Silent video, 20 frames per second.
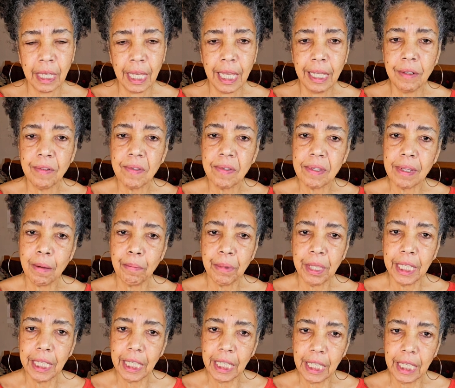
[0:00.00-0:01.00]
And
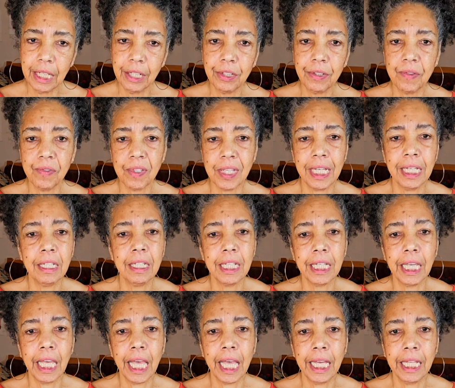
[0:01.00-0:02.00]
something here is
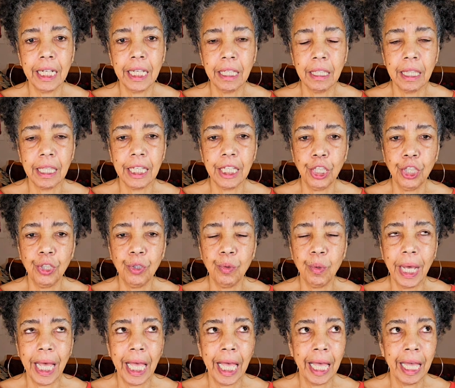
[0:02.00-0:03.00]
indicating that
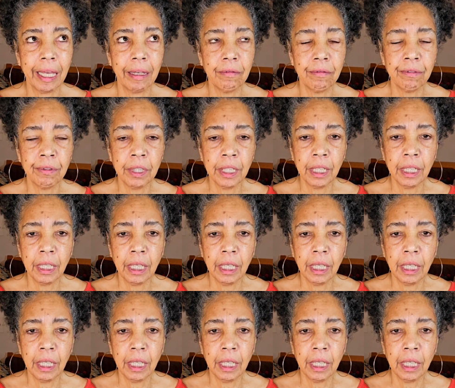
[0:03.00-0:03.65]
you have